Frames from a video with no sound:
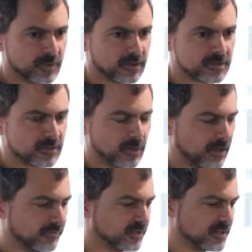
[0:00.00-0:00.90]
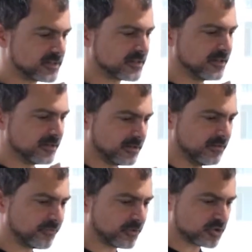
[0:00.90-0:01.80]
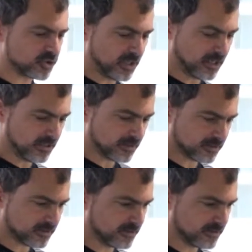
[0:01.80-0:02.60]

because you have this differentiated,